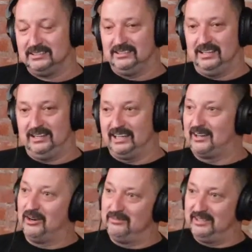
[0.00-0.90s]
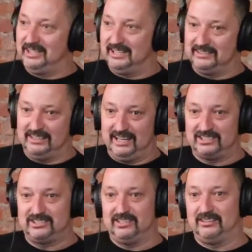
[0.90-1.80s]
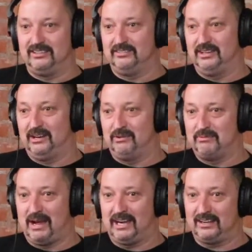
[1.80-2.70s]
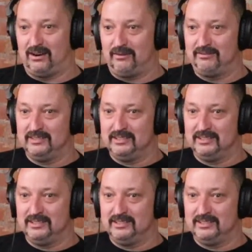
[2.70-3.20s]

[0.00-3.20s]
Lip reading: And then COVID hit the next year, and we backed off.